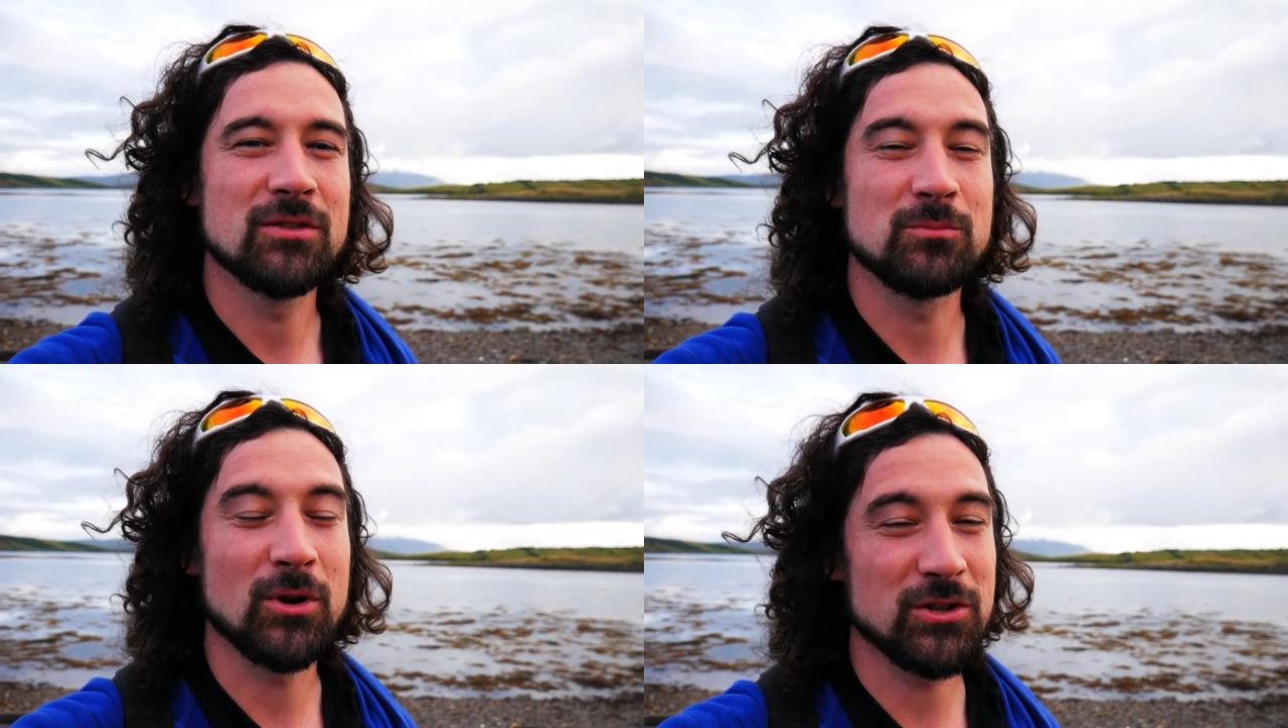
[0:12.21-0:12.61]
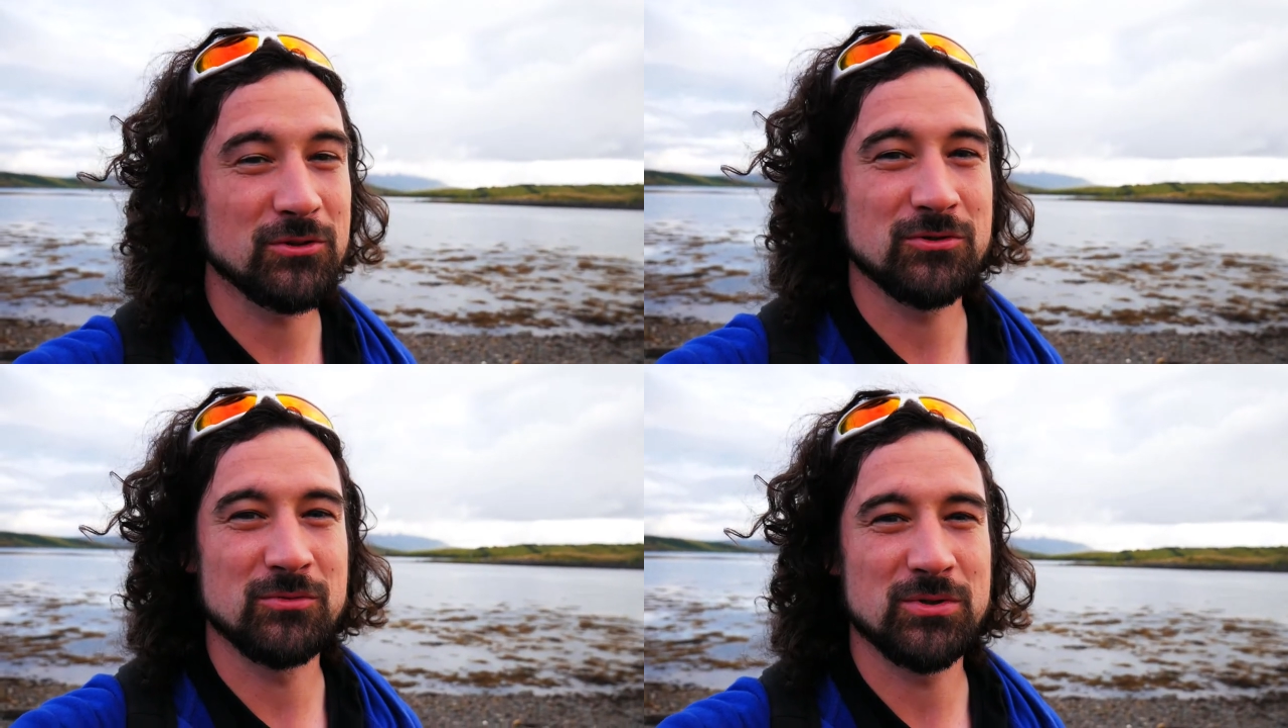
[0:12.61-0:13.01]
my
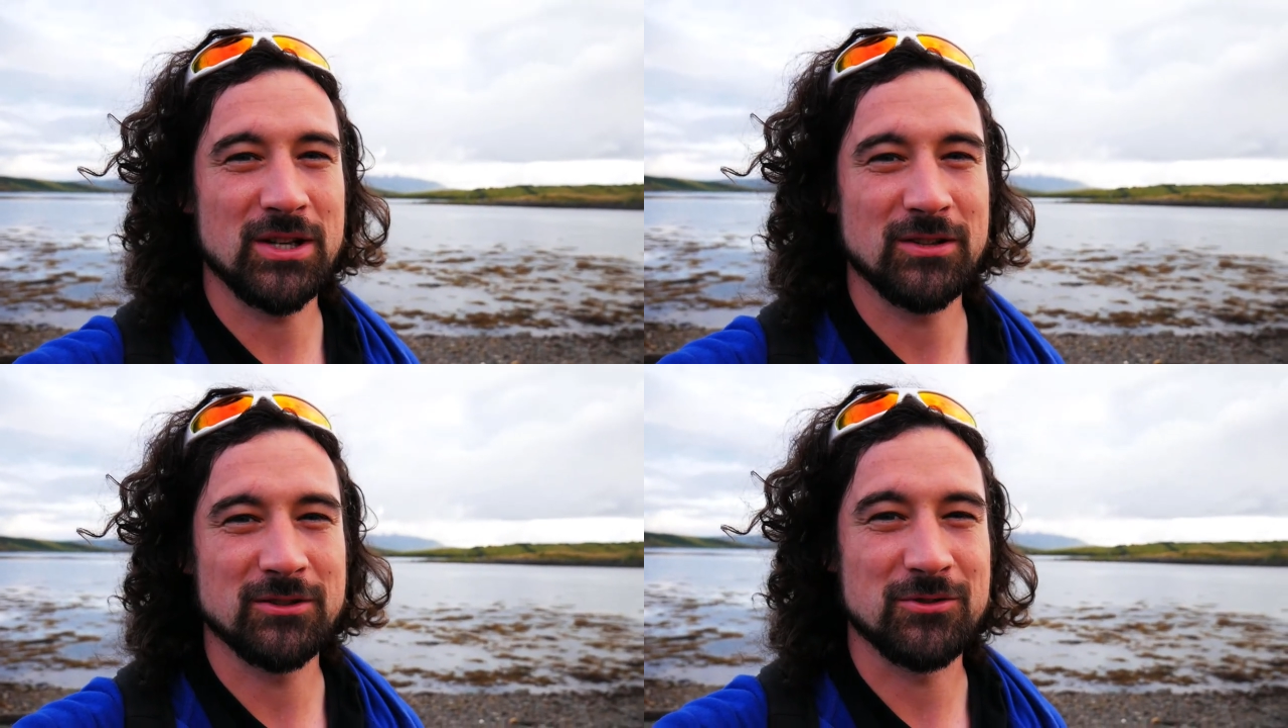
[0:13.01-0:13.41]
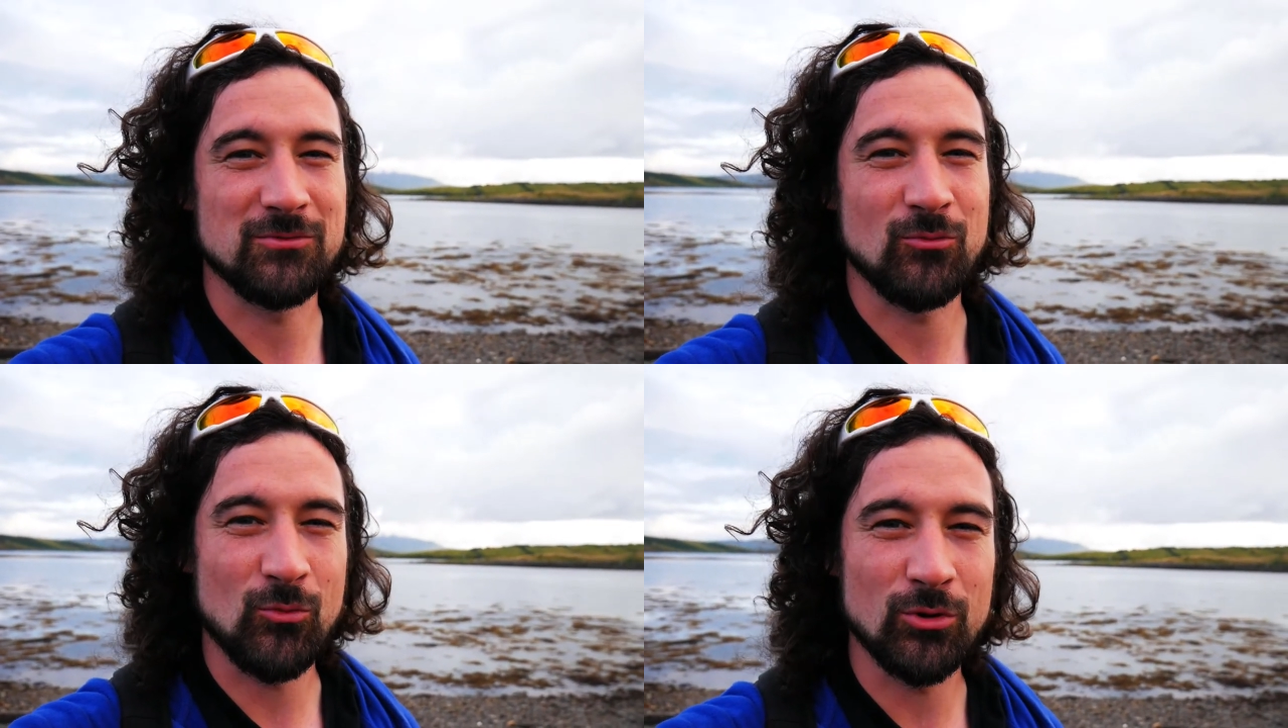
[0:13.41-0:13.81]
YouTube channel
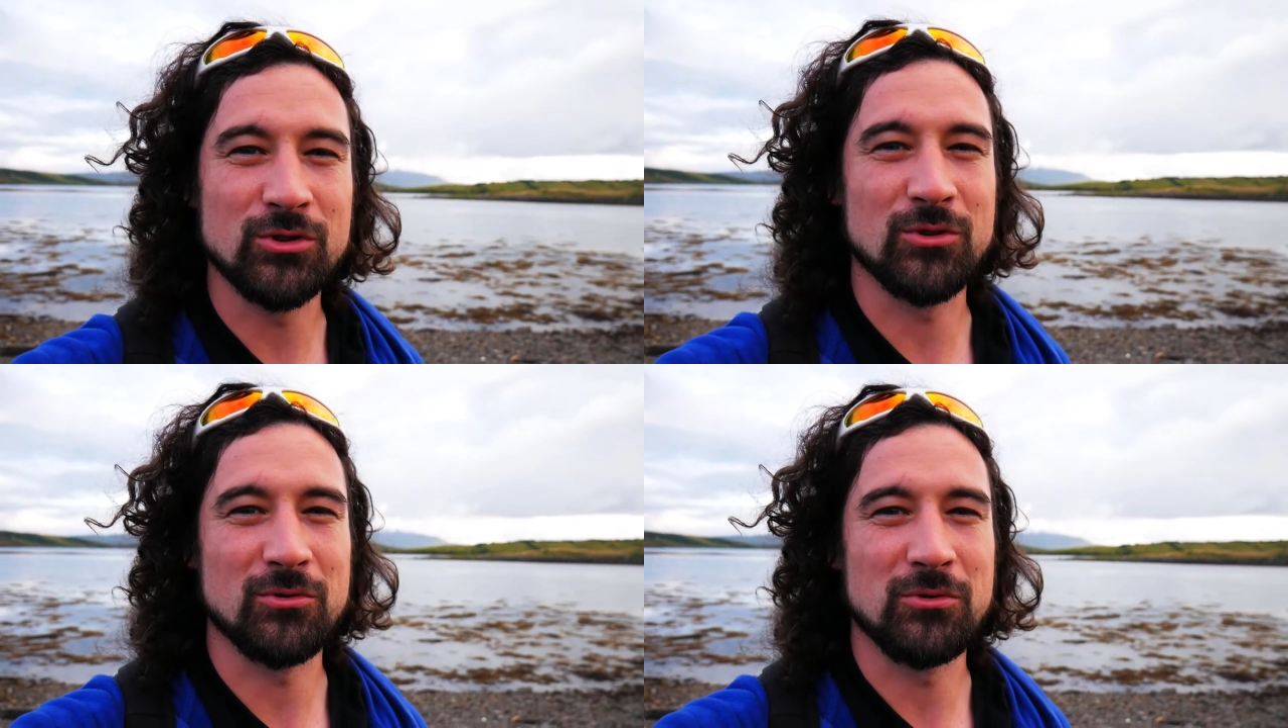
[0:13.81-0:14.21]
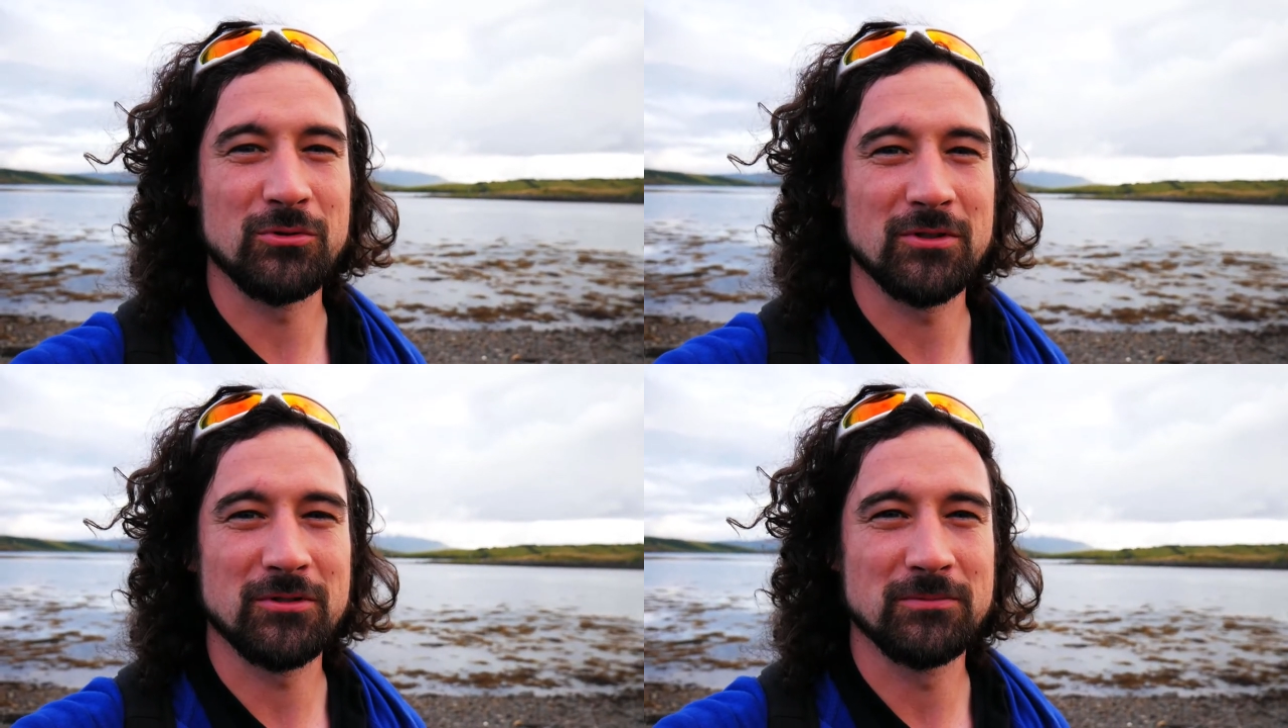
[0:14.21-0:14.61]
turned 1 year
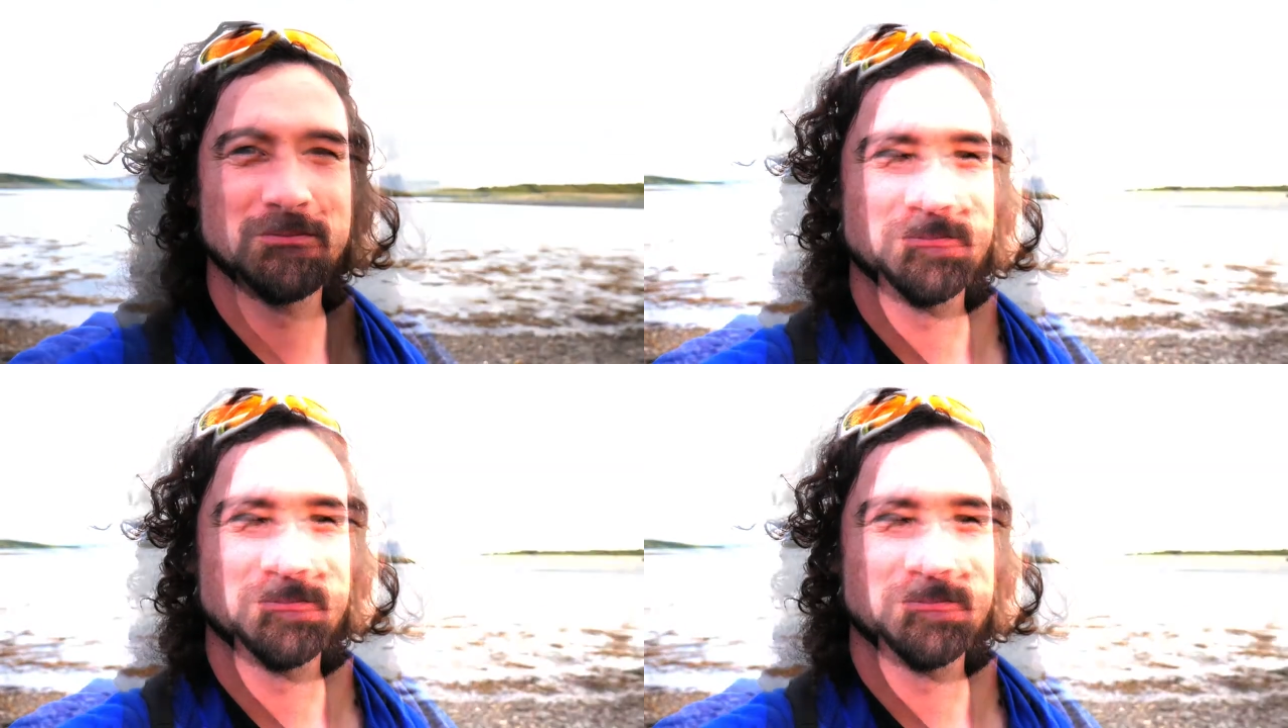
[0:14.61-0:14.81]
old.